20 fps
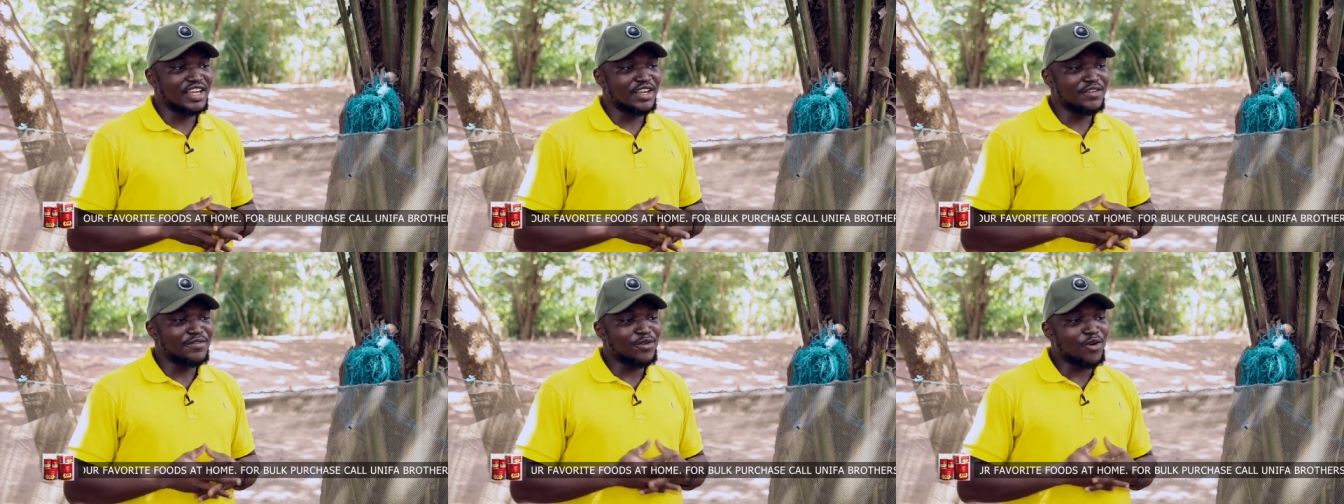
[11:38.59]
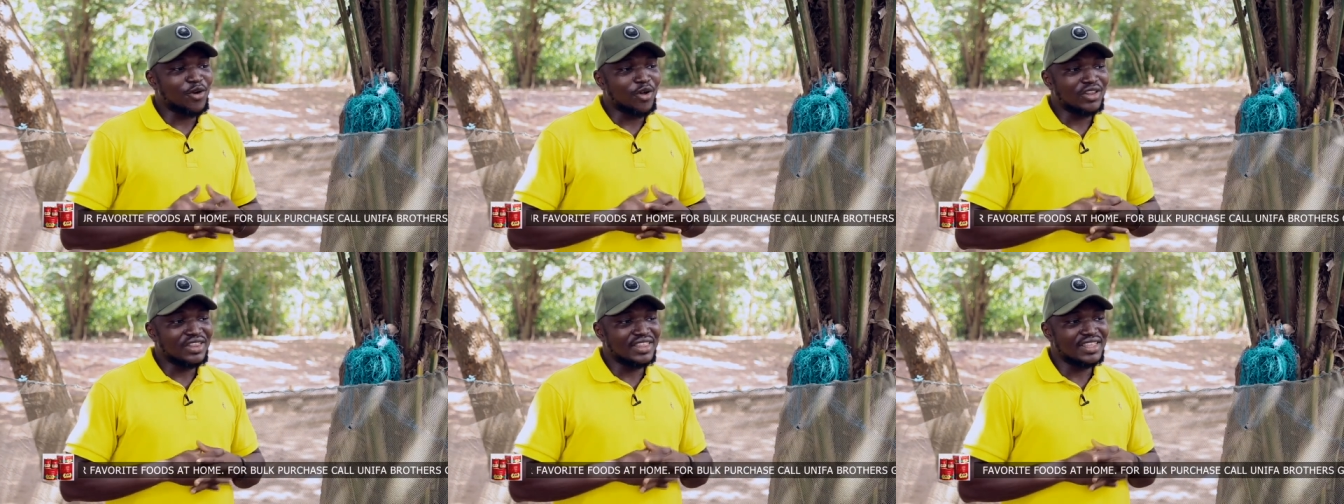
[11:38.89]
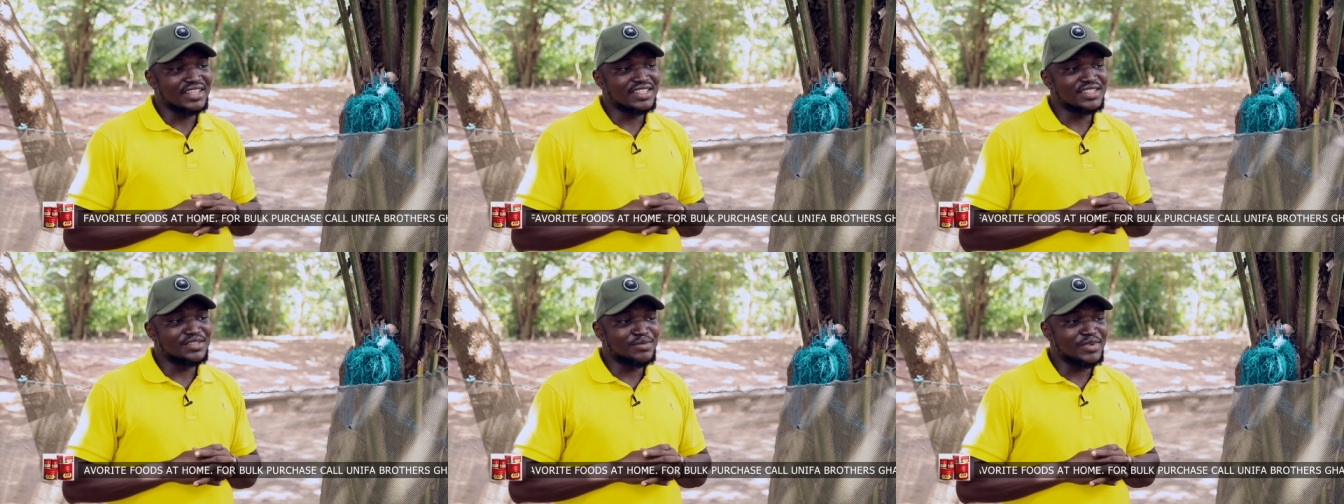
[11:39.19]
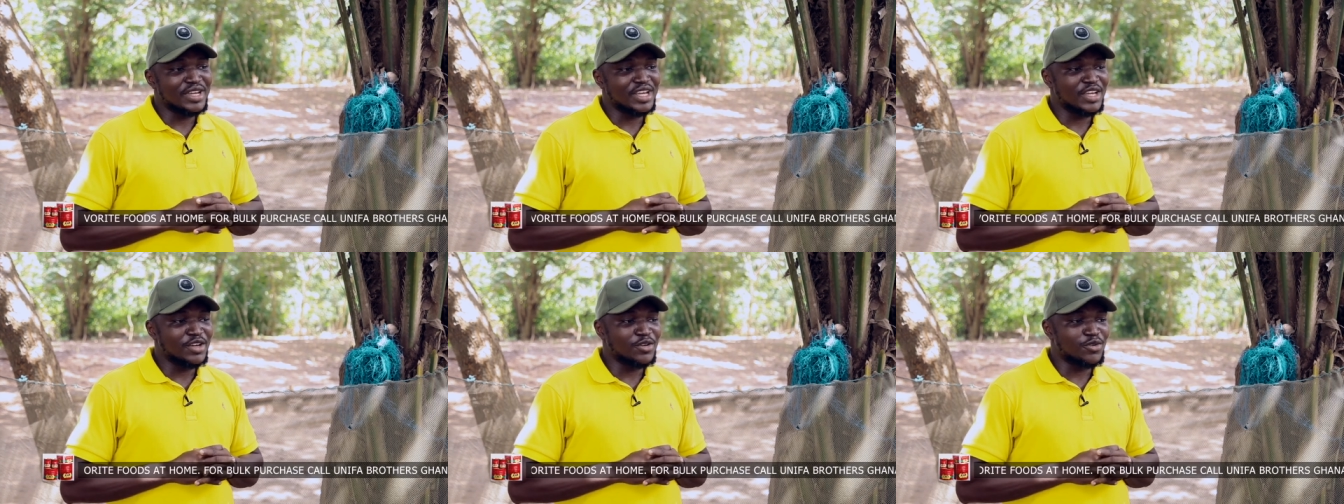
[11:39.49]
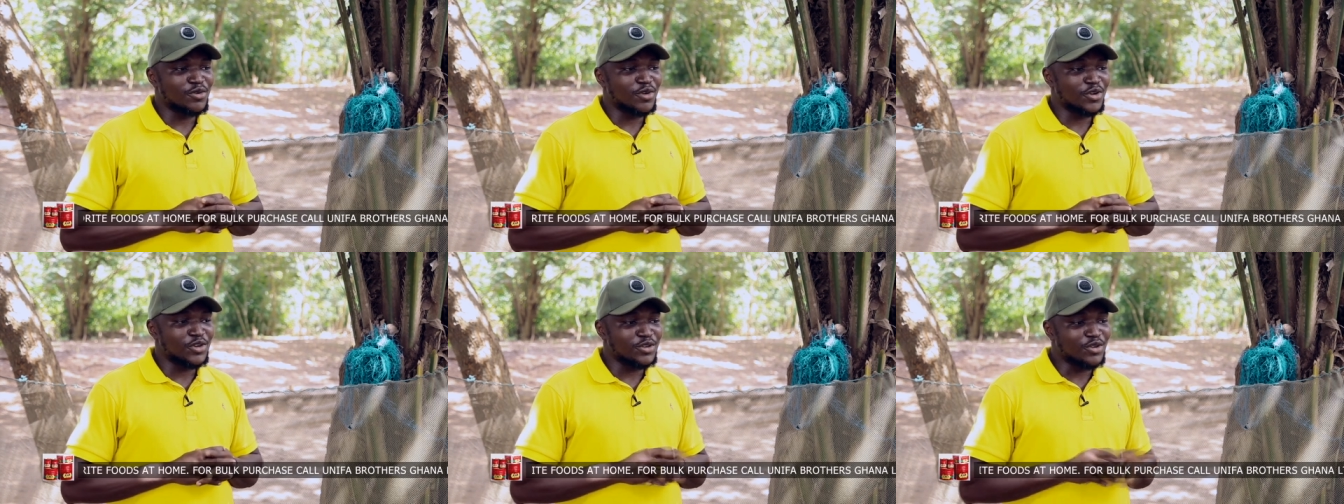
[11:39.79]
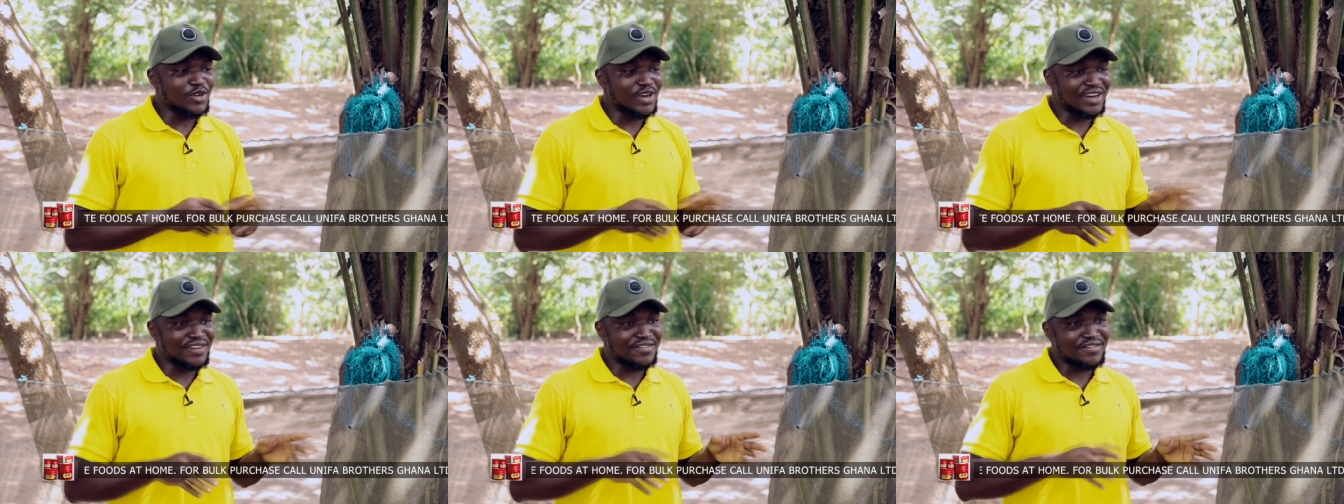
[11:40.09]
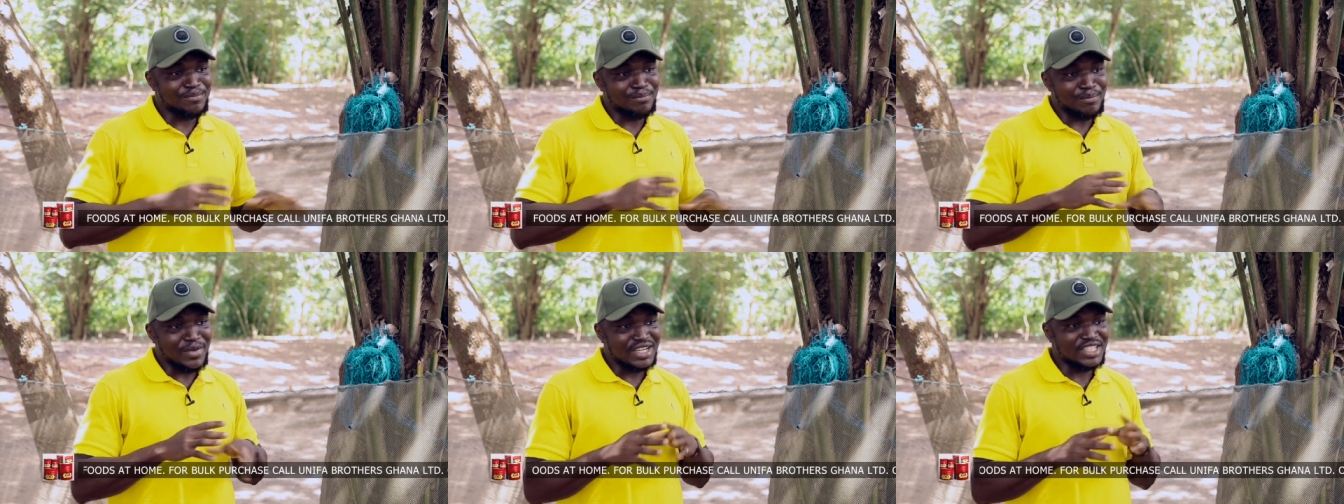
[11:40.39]
uh, if all things be equal, you don't have
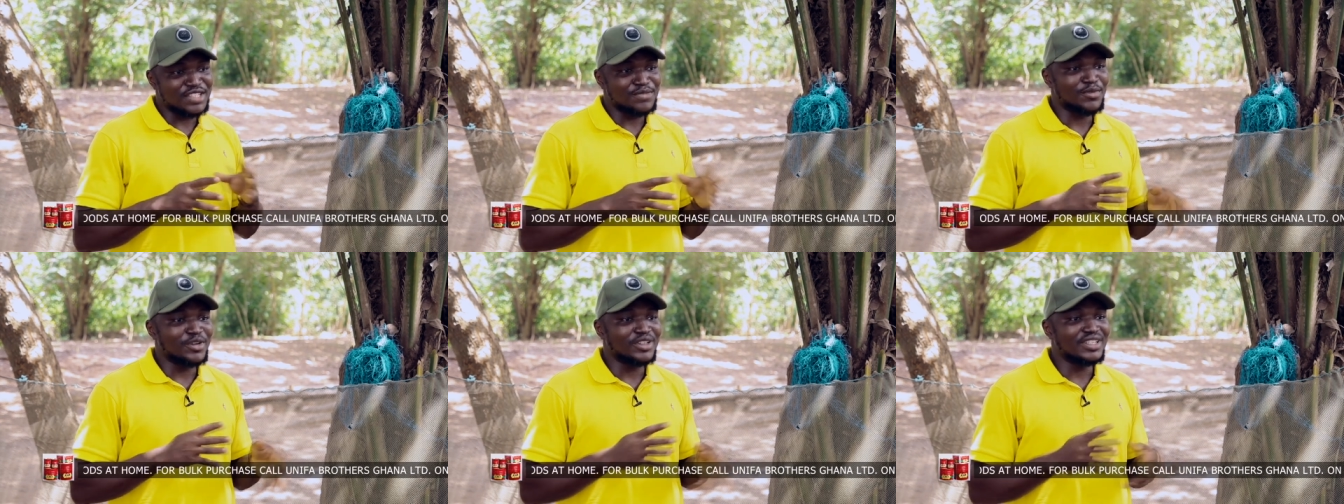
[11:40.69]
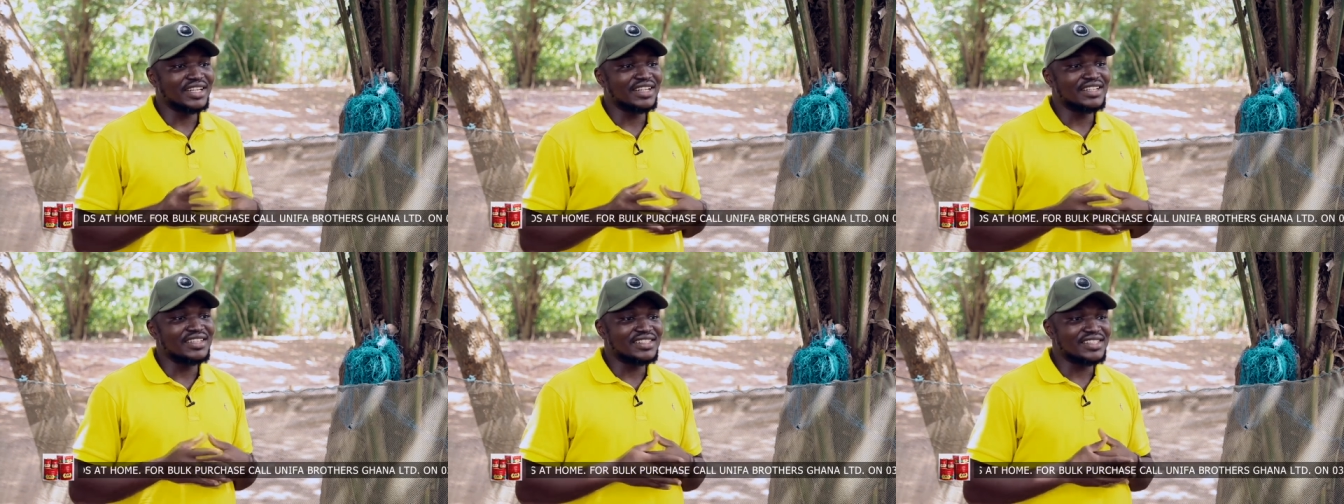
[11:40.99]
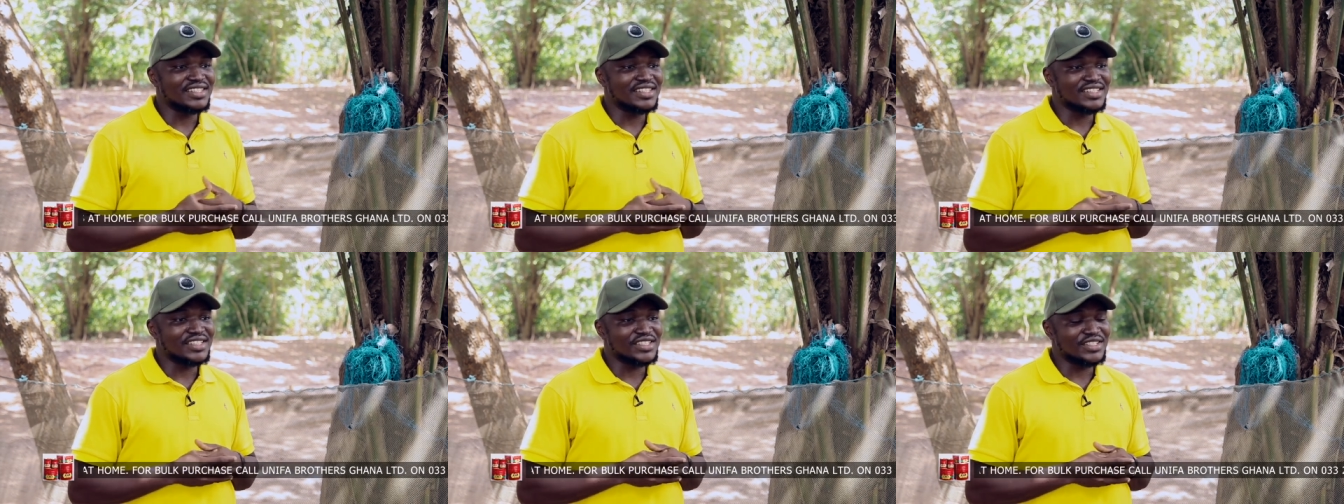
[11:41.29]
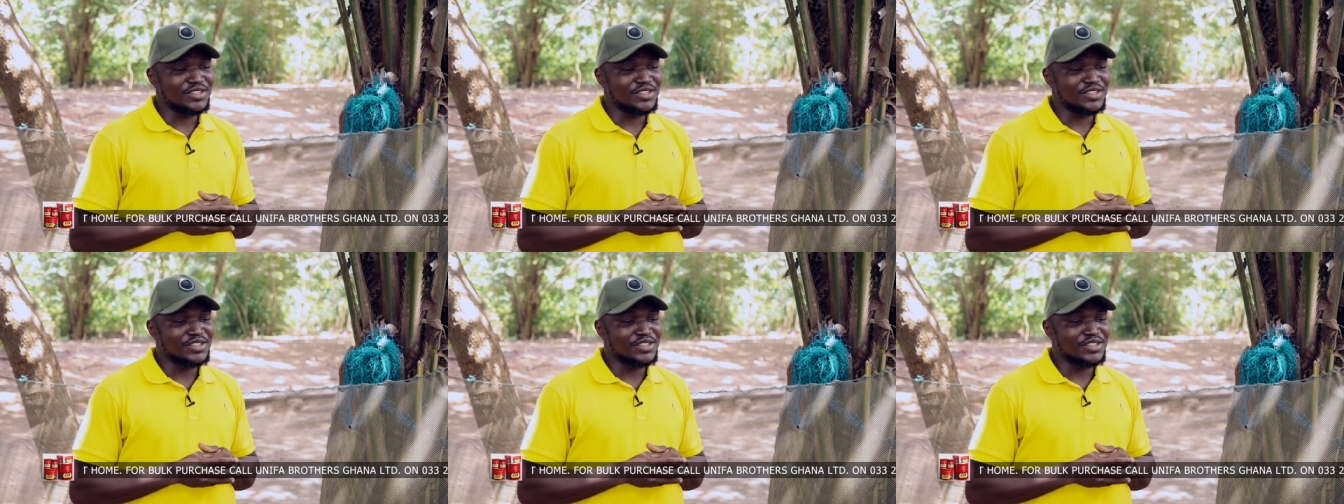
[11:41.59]
much mortalities.